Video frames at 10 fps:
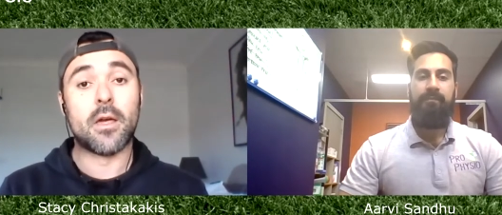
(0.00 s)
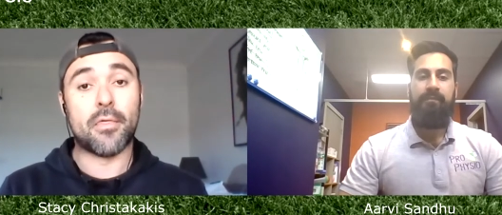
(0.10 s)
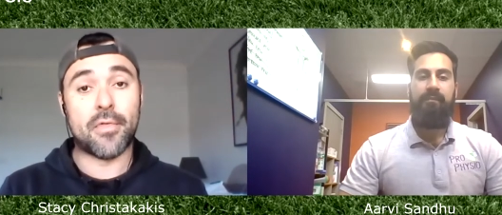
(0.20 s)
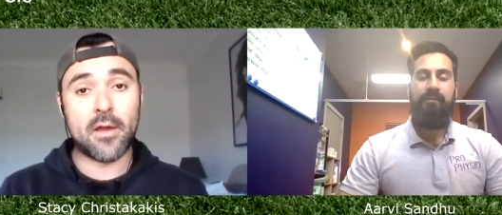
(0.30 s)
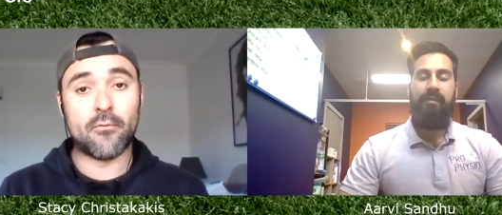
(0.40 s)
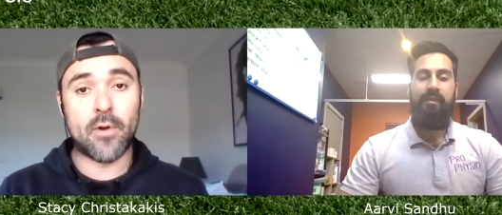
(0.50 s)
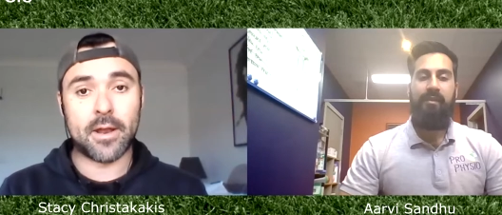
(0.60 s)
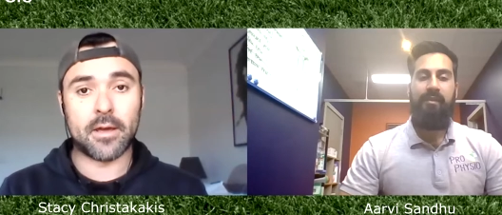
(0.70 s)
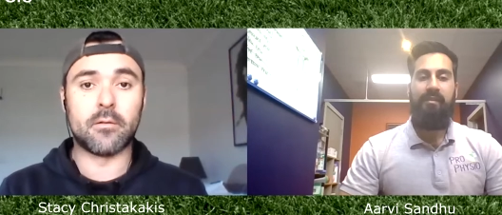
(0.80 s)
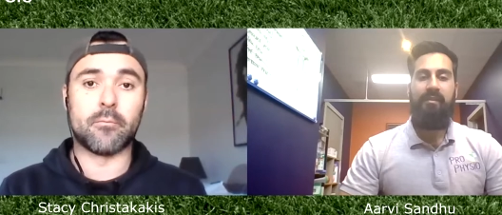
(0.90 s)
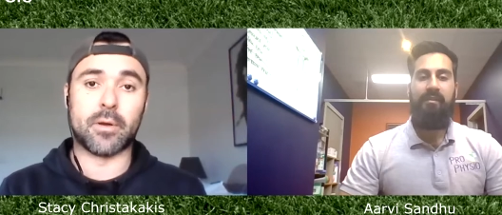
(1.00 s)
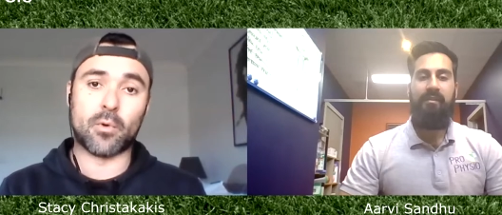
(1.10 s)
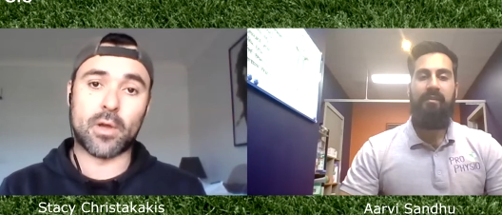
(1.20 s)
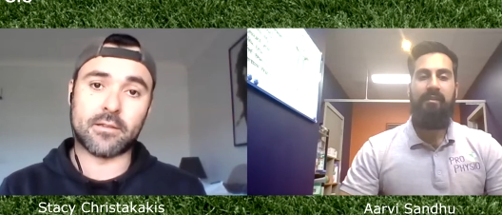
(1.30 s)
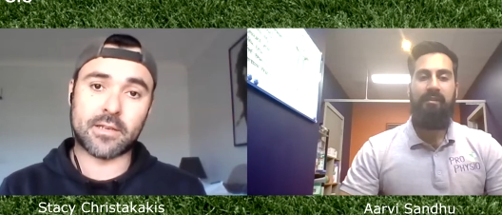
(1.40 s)
Speaker 1: They ran it, but
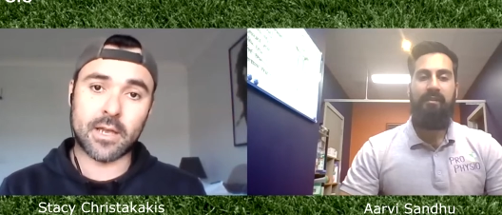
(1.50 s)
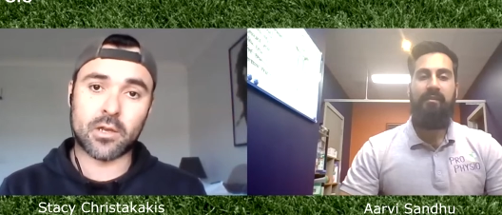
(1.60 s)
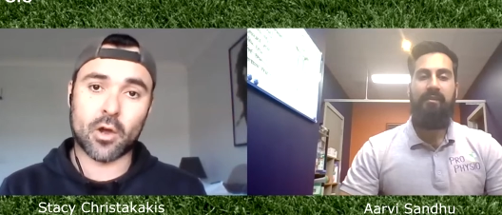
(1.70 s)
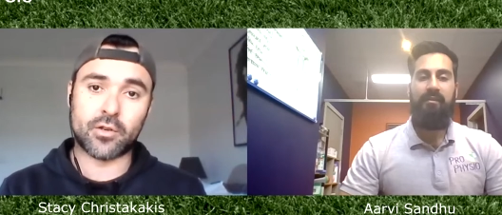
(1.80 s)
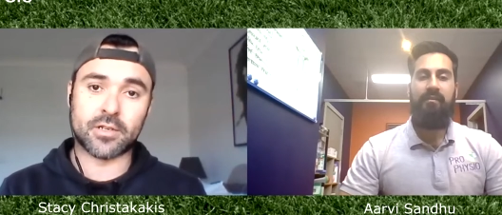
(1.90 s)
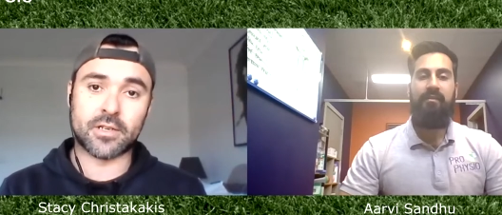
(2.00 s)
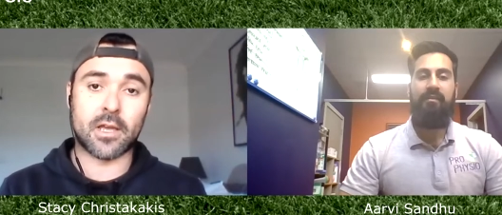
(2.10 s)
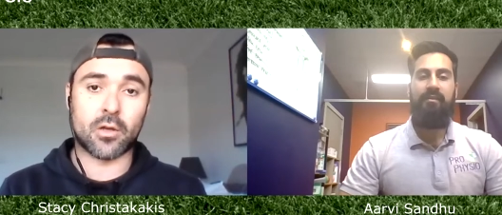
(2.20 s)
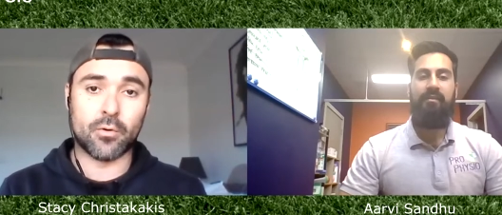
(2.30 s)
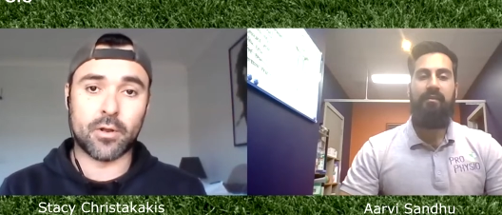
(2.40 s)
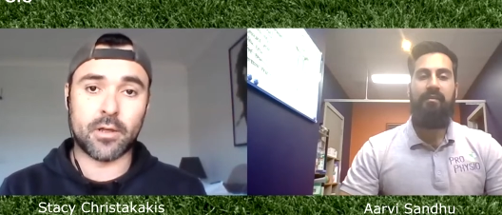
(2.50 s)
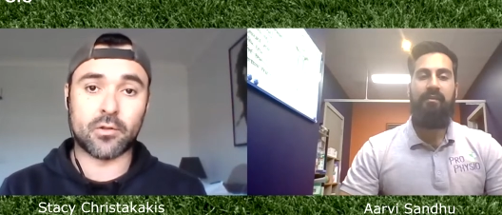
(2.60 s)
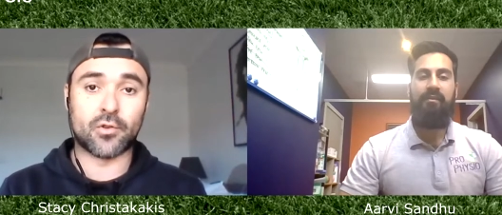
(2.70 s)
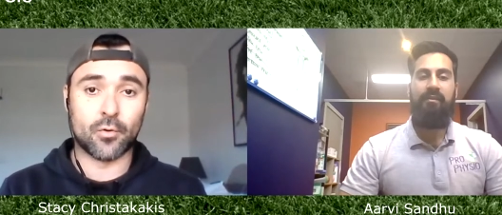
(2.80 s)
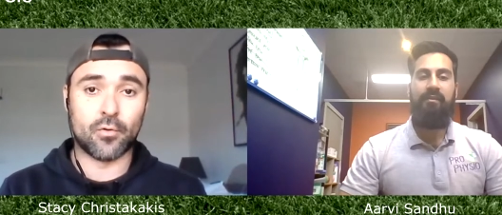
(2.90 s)
we had 10 coaches there, including
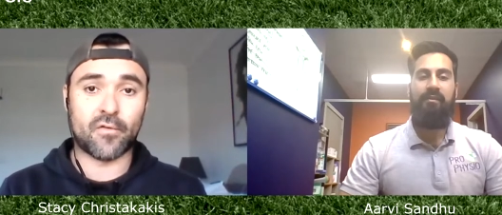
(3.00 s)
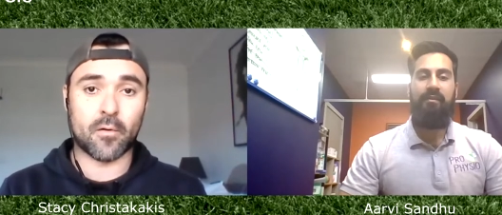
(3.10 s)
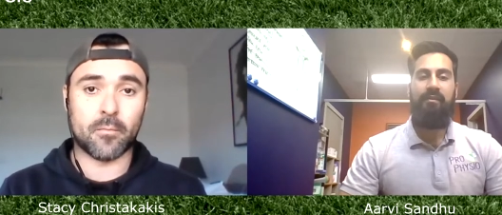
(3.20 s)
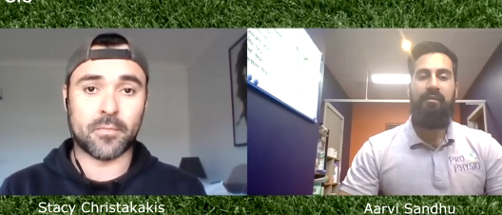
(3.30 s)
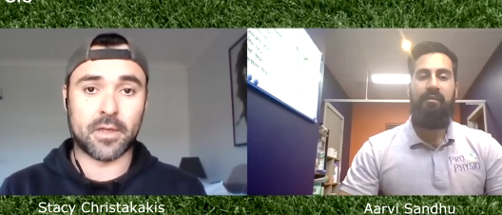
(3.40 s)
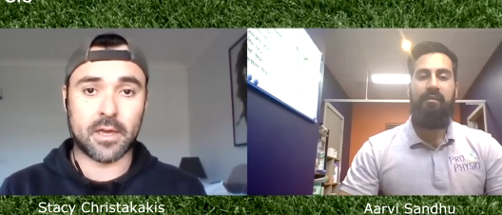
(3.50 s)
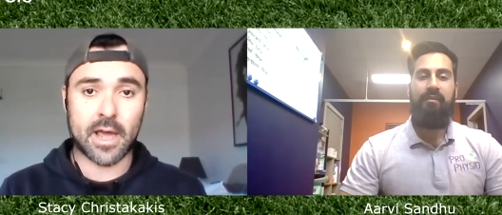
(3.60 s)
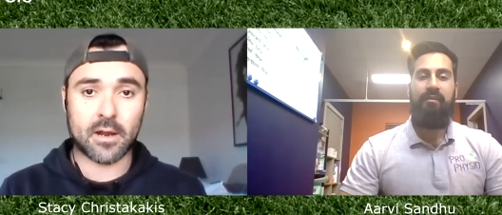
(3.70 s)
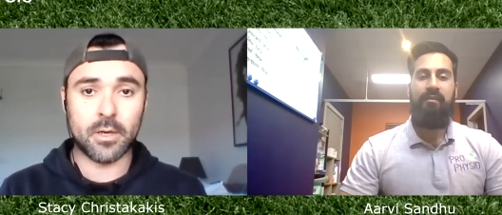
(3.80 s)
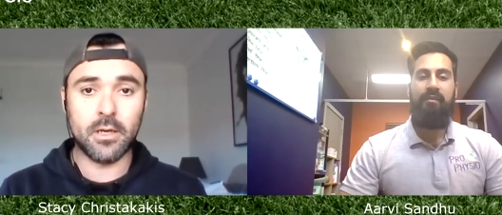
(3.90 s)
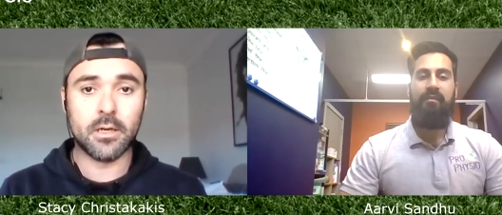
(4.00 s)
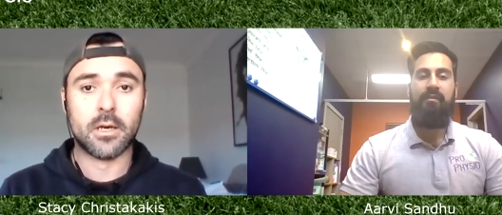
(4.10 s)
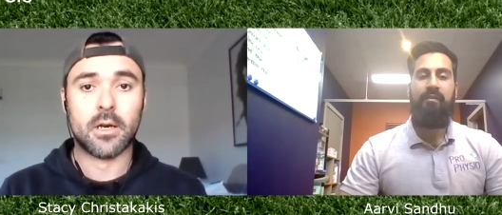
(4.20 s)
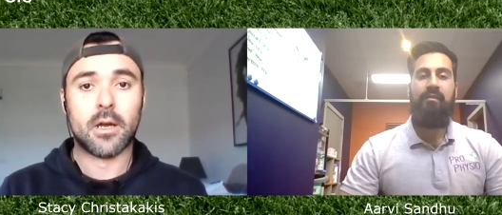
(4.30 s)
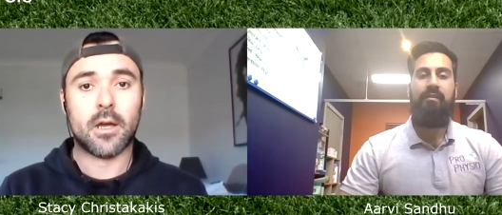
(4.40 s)
two from the academy
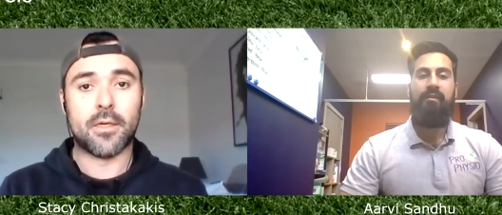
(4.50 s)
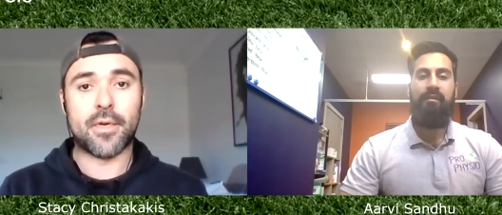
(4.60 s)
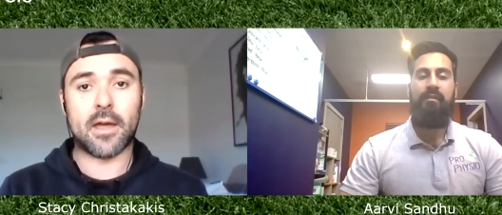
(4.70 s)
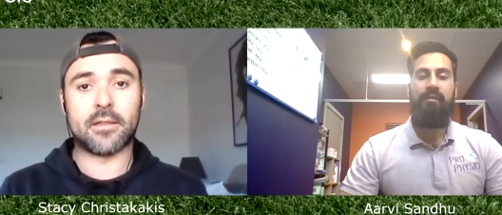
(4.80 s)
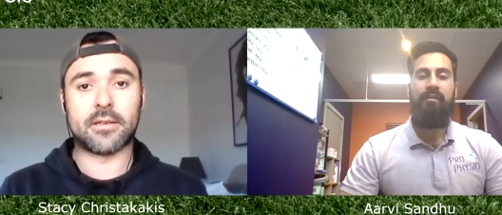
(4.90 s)
that